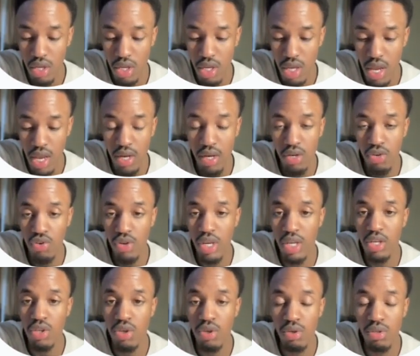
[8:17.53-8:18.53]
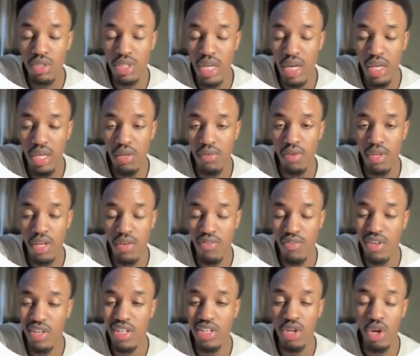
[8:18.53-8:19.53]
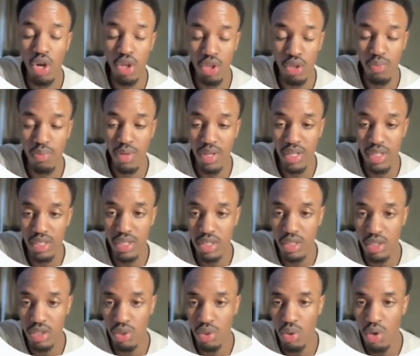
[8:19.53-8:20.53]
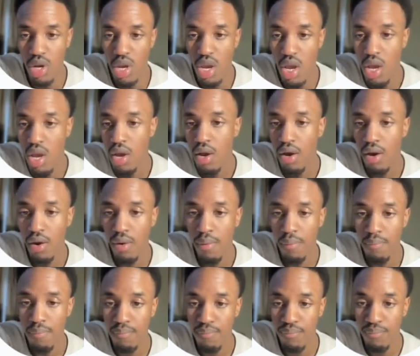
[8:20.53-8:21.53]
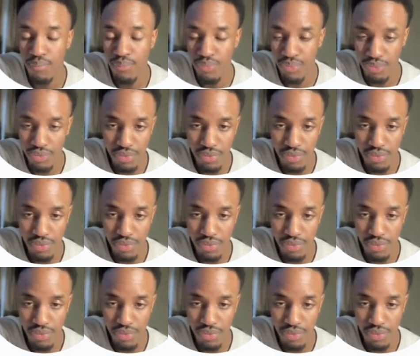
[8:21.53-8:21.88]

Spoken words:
and you can use that even in other places. So um